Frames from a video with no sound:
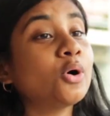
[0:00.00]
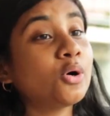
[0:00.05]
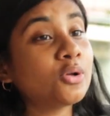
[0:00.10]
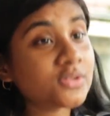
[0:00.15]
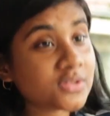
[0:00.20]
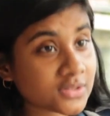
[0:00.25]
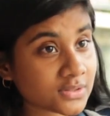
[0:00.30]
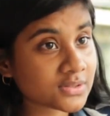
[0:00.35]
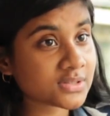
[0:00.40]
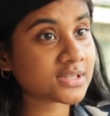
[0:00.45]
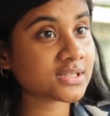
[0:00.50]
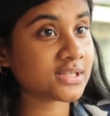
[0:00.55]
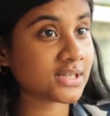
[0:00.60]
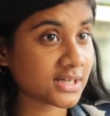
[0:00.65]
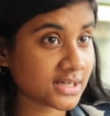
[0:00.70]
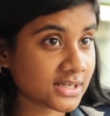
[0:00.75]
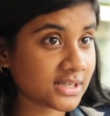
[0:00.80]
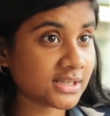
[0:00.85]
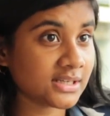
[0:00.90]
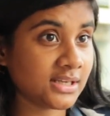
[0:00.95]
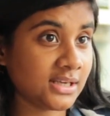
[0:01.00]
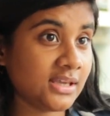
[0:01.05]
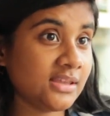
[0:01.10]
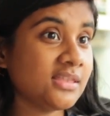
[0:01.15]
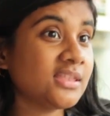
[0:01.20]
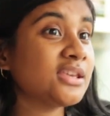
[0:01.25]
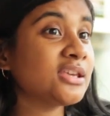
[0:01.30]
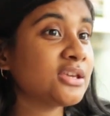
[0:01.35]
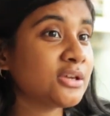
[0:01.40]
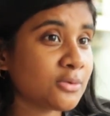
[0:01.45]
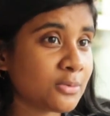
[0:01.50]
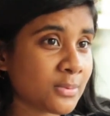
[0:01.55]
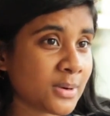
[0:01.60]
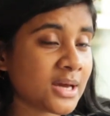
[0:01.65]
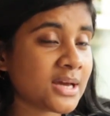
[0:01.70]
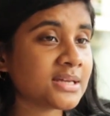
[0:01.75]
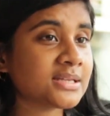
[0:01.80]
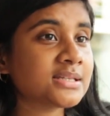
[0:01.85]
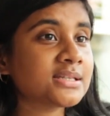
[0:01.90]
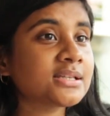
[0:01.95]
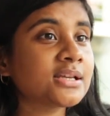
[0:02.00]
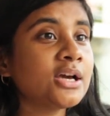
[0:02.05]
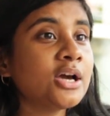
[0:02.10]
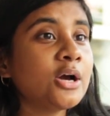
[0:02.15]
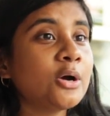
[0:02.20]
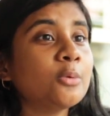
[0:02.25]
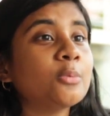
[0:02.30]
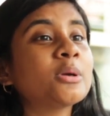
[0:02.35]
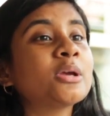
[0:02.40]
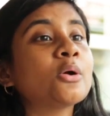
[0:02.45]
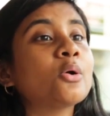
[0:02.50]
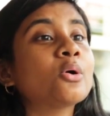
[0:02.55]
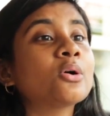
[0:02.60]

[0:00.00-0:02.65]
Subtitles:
also studied in the US, we